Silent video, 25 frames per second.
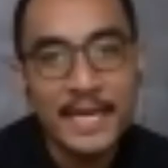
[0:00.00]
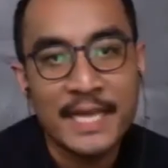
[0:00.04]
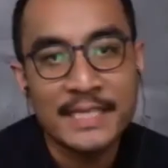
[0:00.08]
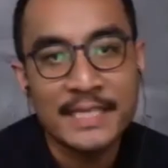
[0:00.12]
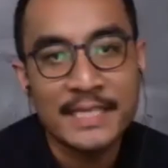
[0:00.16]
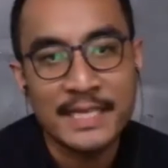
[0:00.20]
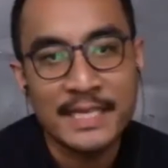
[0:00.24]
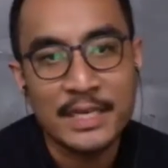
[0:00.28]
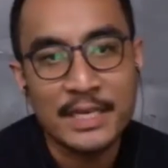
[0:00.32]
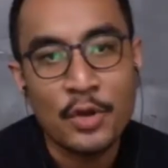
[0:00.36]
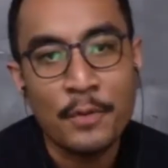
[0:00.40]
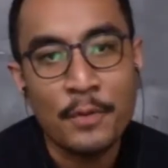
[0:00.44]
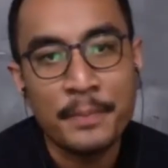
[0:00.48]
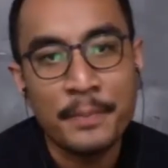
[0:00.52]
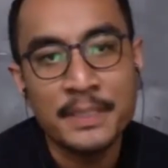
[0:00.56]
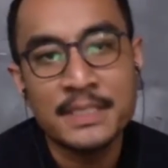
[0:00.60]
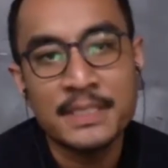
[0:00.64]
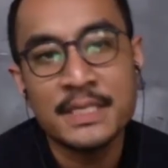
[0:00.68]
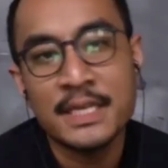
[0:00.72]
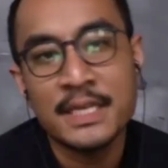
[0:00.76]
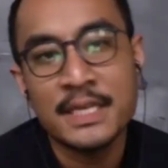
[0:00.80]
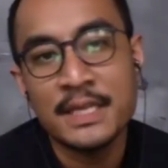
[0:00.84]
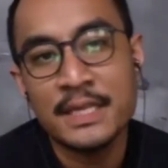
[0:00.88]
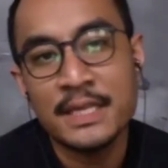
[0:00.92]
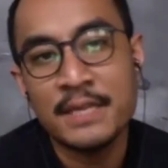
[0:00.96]
an
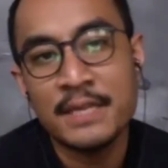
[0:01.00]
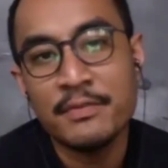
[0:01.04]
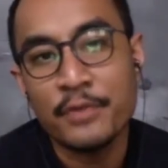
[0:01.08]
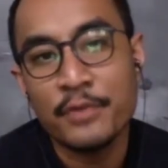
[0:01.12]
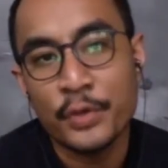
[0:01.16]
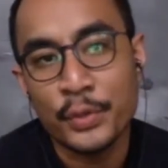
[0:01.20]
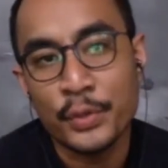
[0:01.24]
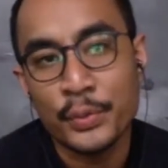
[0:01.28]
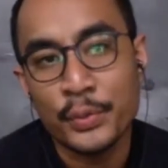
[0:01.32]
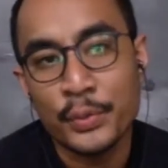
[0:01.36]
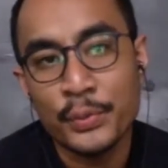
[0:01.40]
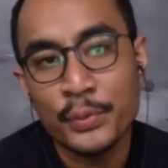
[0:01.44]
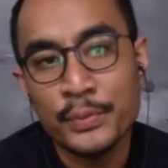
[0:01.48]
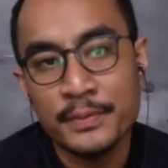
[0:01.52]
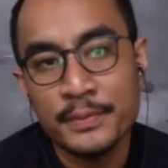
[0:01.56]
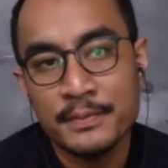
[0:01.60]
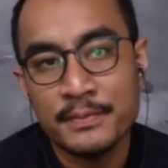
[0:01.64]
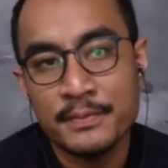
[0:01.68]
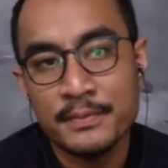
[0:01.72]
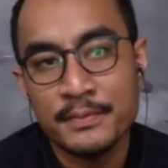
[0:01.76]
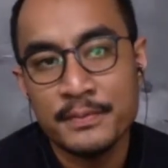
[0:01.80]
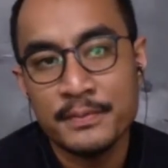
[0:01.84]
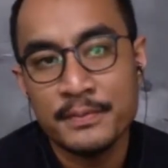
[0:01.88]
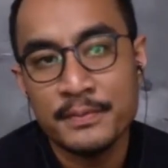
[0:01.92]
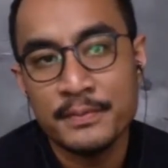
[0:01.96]
opportunity for you,
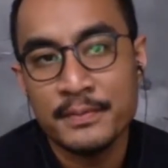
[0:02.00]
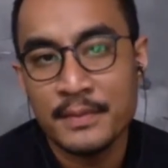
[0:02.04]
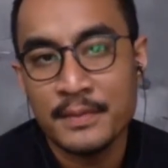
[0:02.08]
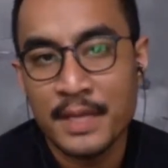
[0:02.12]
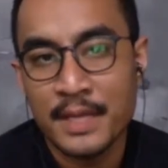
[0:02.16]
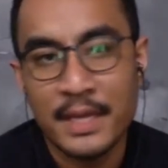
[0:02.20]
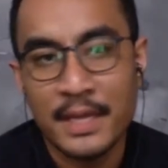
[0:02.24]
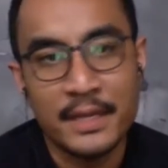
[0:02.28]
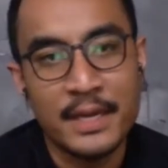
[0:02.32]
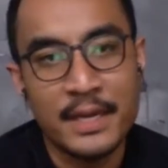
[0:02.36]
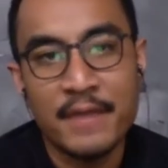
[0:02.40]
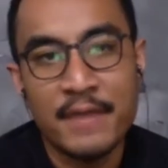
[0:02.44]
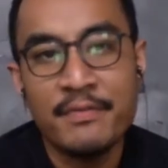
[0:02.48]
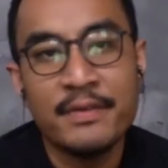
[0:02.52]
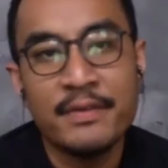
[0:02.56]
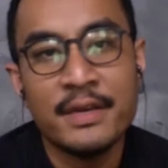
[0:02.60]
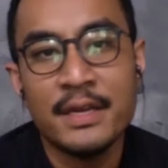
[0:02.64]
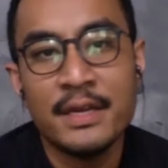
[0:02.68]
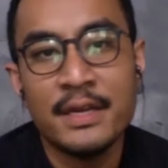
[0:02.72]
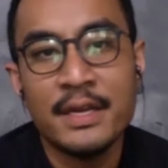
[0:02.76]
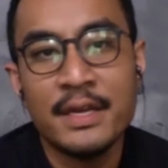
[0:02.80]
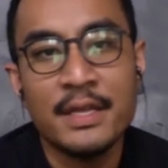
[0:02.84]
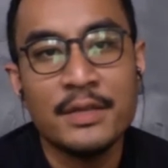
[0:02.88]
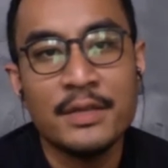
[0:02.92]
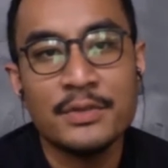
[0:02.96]
and
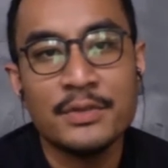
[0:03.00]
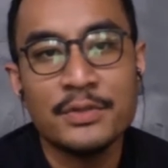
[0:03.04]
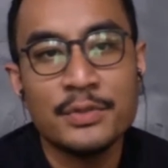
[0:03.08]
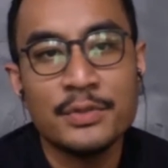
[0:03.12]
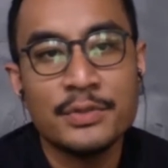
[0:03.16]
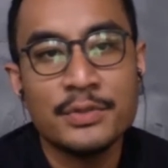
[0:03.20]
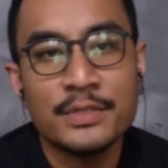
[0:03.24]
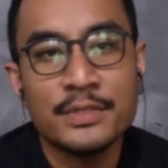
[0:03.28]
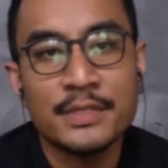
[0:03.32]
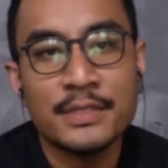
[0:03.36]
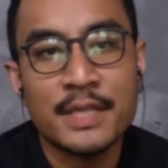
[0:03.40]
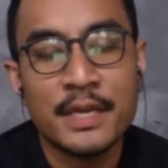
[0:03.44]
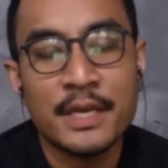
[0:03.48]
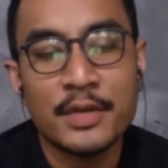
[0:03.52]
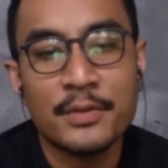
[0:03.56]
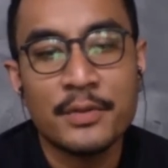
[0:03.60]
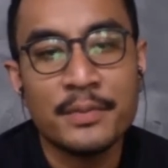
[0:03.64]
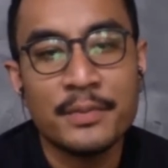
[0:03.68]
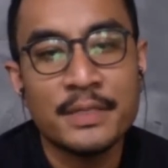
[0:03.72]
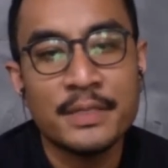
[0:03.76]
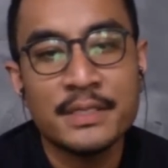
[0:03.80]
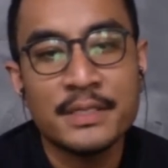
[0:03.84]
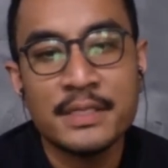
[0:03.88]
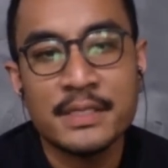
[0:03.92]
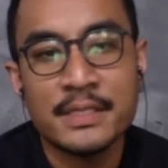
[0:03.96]
definitely you should start your
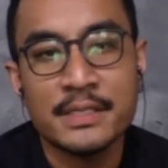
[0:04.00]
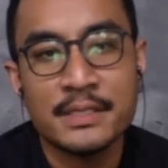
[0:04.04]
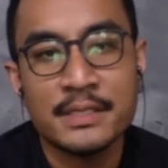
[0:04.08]
business.